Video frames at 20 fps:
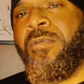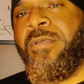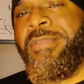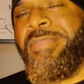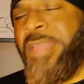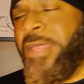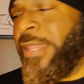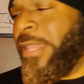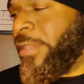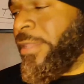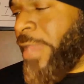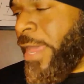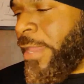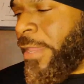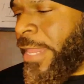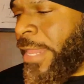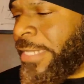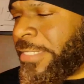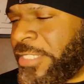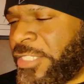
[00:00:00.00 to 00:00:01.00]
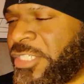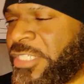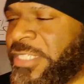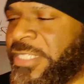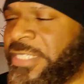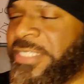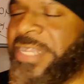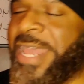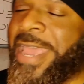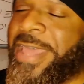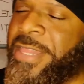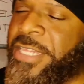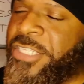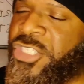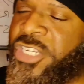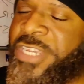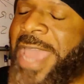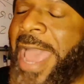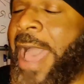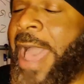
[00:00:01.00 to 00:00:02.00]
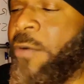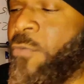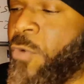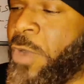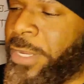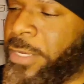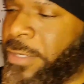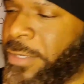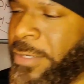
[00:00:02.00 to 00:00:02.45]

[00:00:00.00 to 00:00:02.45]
Now let's just say that you got one.